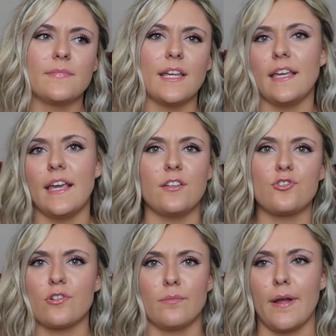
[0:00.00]

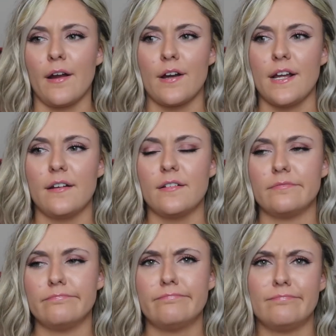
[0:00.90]
engaged or married
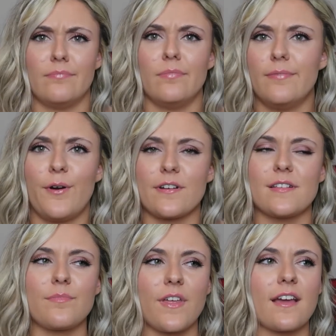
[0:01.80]
or
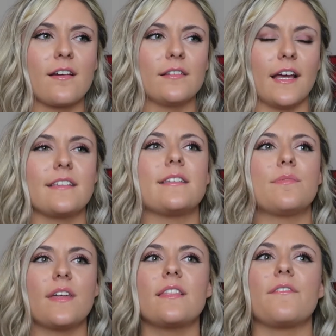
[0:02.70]
something, like
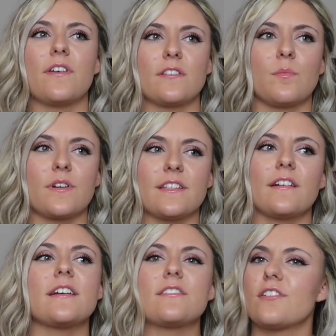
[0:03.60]
something that feels more
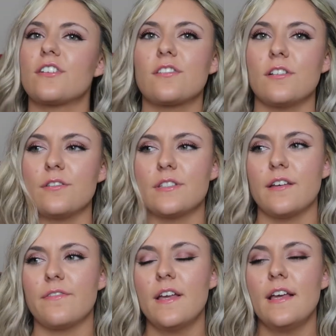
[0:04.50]
serious, you're
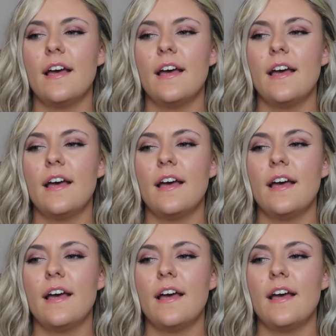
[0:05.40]
exclusive,